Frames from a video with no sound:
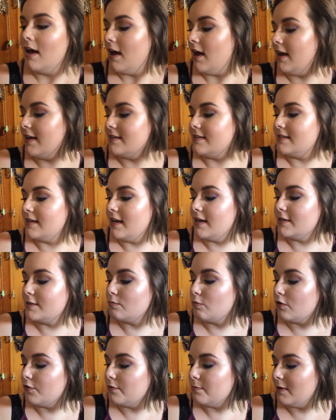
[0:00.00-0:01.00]
It says
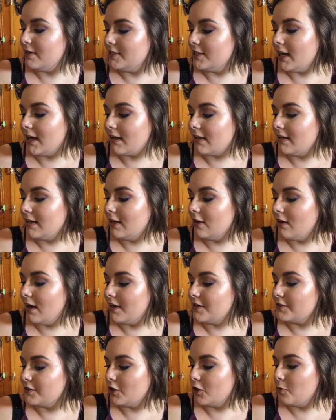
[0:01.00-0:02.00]
Morphe by Jaclyn Hill
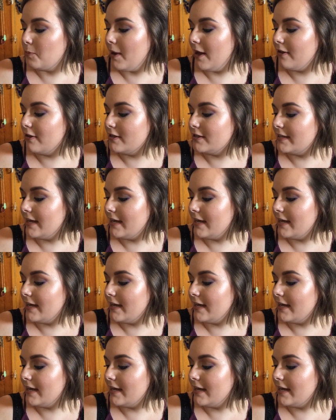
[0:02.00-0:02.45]
eyeshadow palette